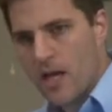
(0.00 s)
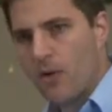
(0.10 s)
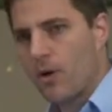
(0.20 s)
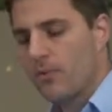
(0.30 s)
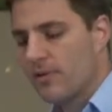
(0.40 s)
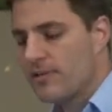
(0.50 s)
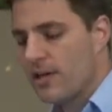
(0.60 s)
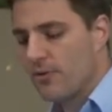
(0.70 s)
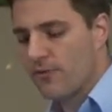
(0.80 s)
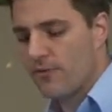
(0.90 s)
And what I want to
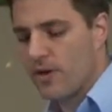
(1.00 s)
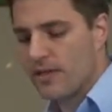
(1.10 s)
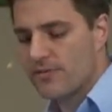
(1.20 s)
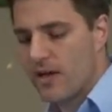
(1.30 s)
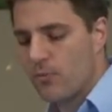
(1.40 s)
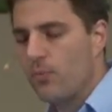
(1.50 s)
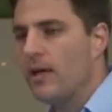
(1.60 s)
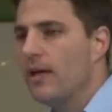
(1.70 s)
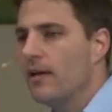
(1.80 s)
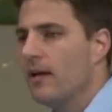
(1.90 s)
tell you up front is that
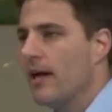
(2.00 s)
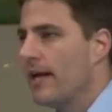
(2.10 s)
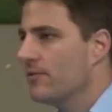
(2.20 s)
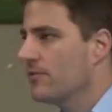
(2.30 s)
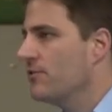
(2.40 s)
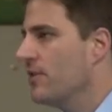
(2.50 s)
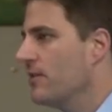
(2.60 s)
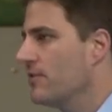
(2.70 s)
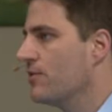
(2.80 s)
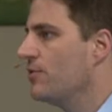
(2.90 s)
we at Answers to
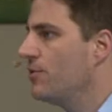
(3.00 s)
Genesis